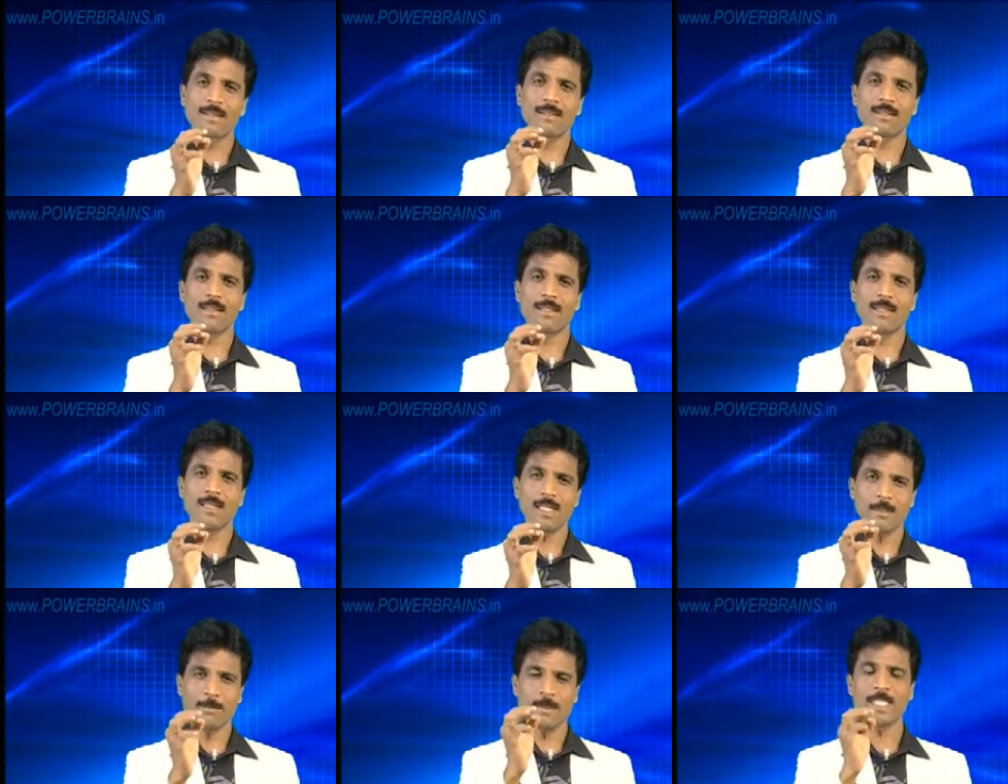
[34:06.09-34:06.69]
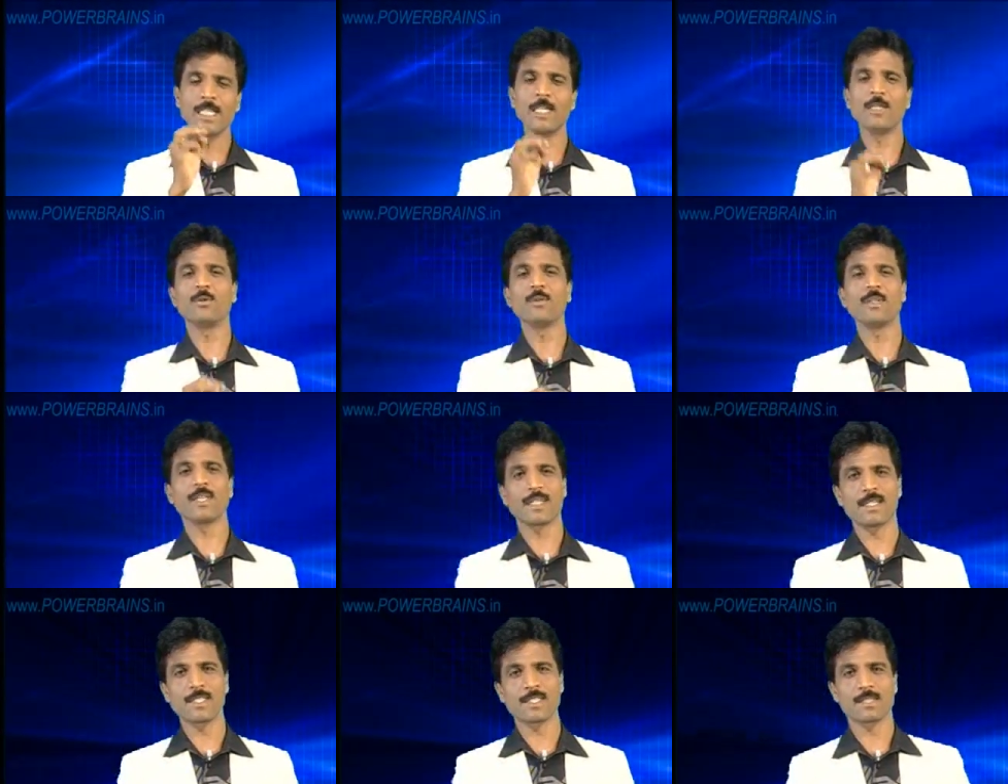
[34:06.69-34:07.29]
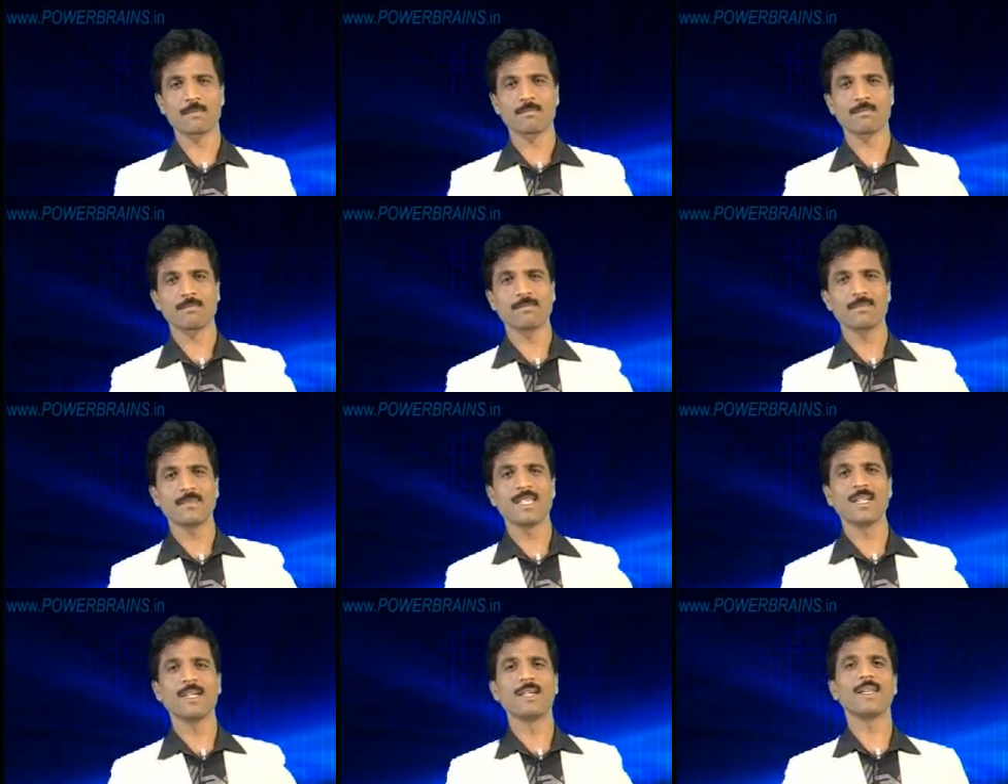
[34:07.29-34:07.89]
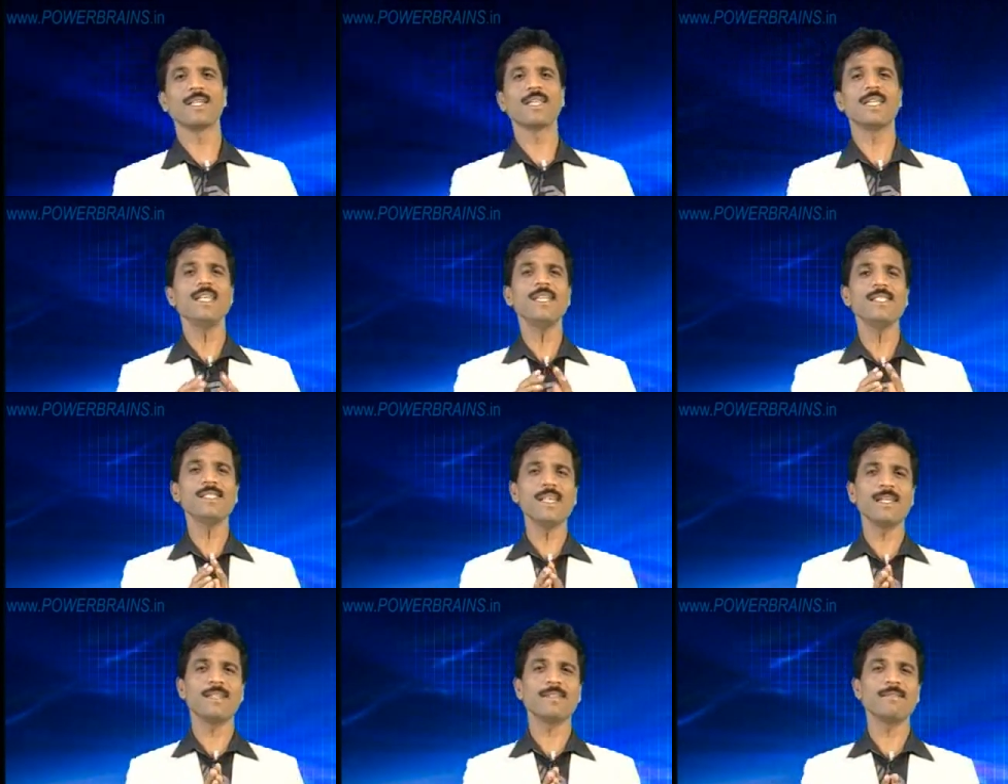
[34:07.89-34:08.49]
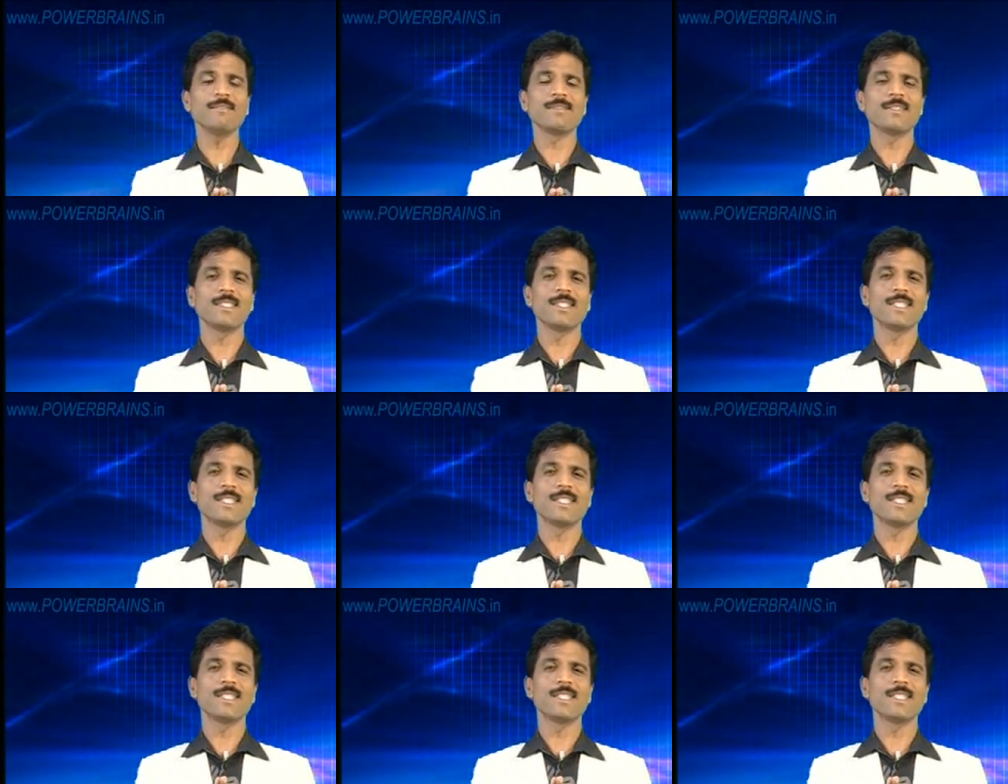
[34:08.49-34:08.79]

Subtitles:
Let me tell you the reason.